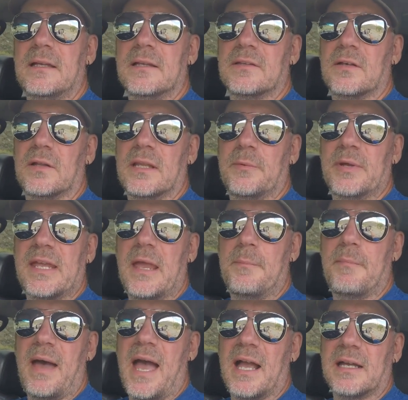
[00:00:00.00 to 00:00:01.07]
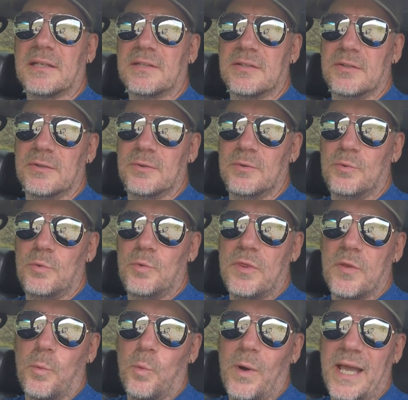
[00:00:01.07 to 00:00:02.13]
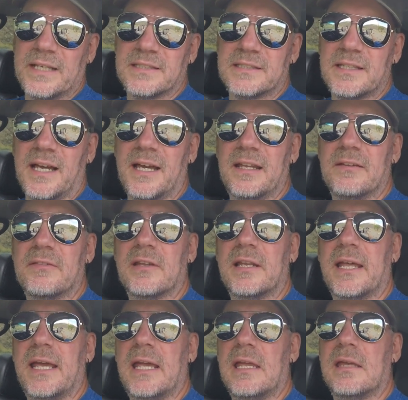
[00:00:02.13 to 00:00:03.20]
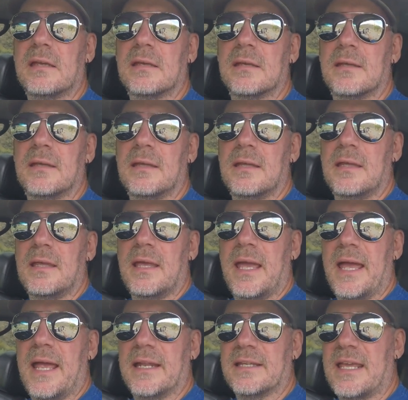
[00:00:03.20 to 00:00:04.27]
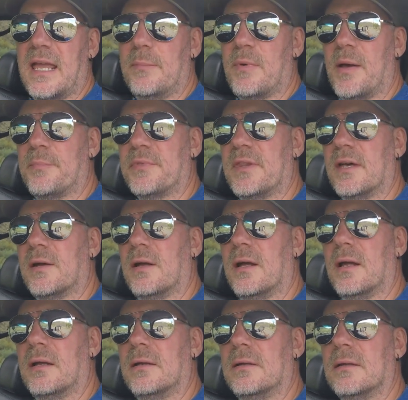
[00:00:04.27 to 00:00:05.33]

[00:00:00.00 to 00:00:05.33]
So then we came back to the west side of the lake and came up the